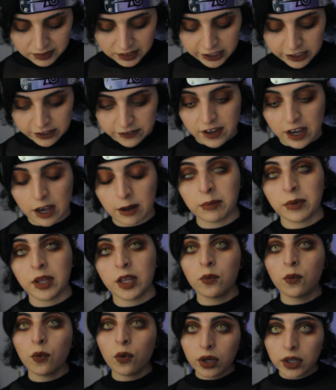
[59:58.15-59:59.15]
His
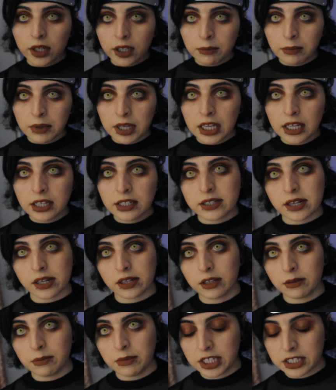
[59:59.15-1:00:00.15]
family warning me and
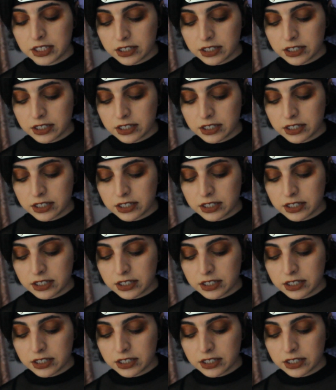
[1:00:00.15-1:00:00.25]
telling me